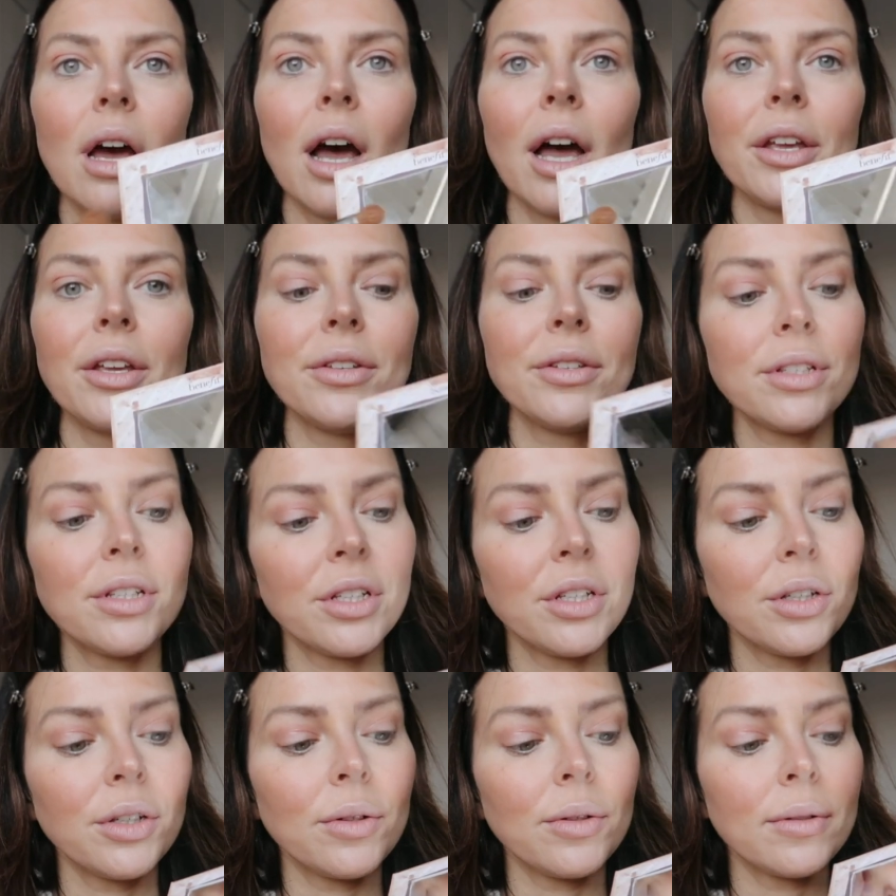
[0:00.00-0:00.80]
I used to
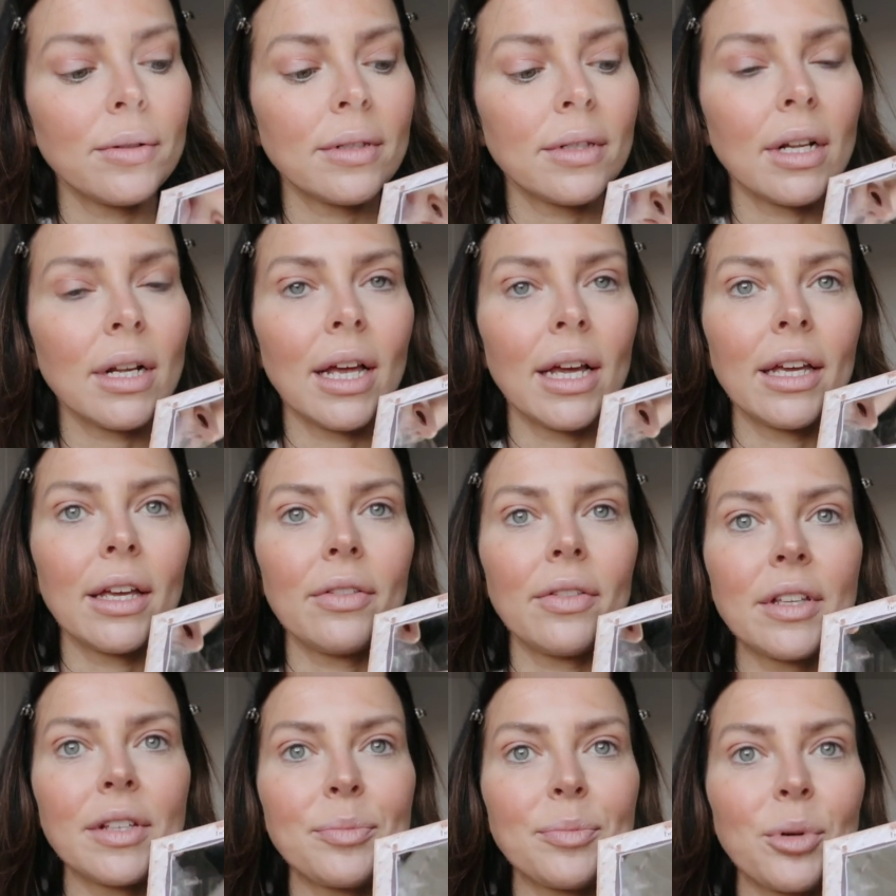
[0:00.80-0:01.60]
use
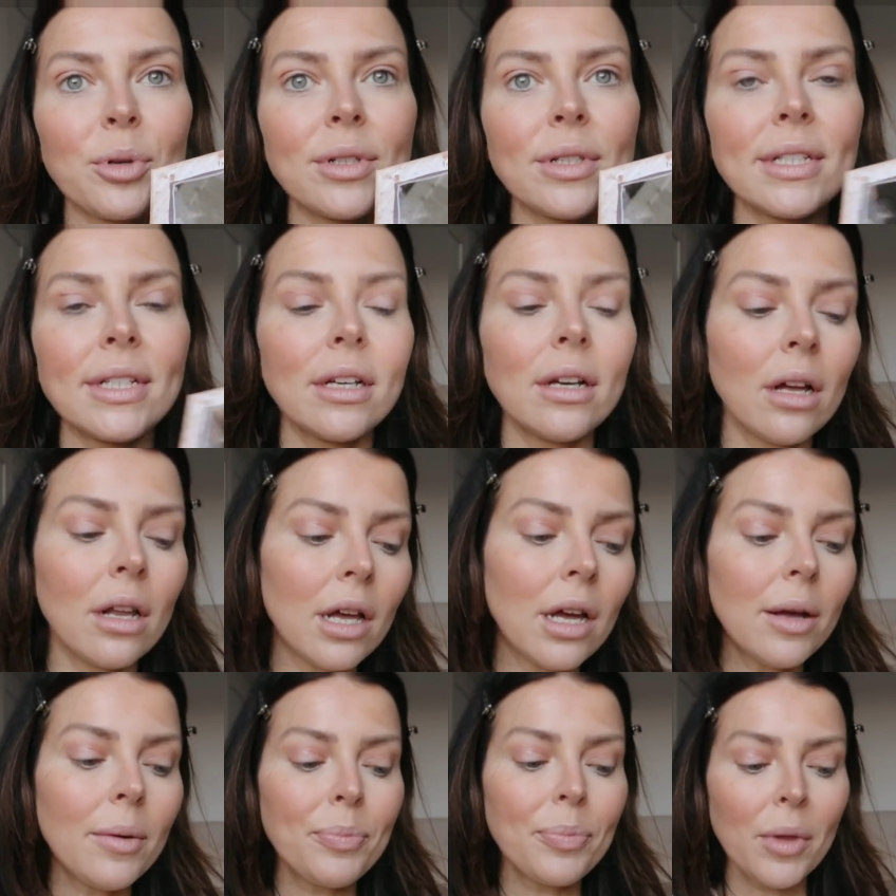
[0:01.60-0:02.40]
like this bronzy
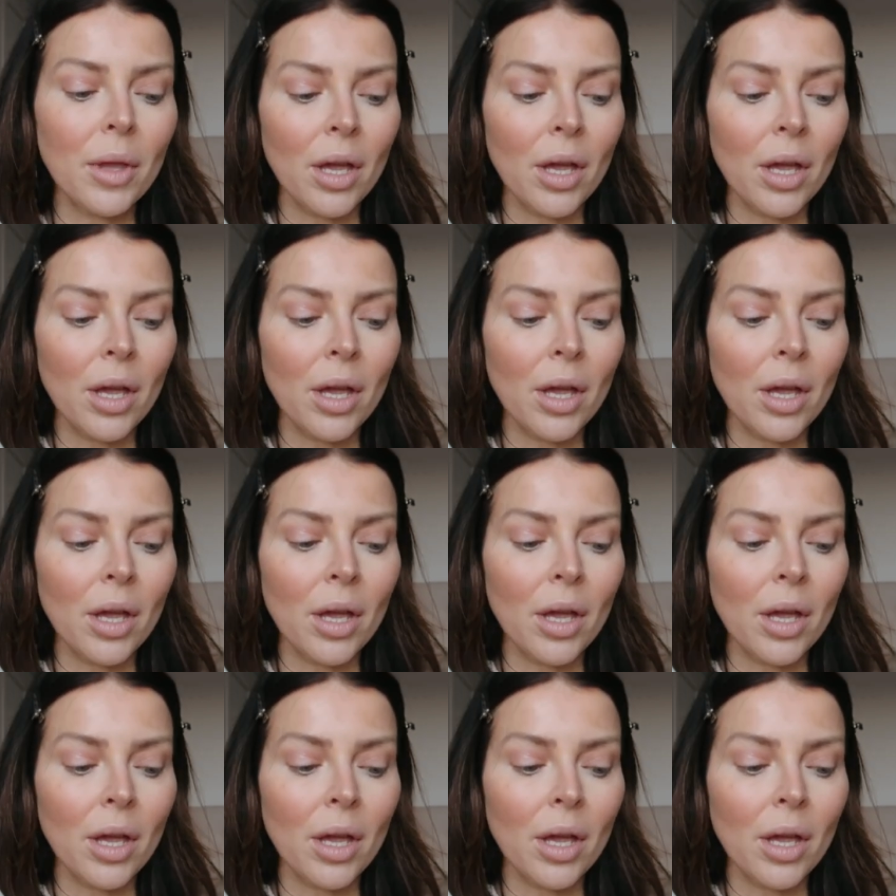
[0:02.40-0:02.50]
color.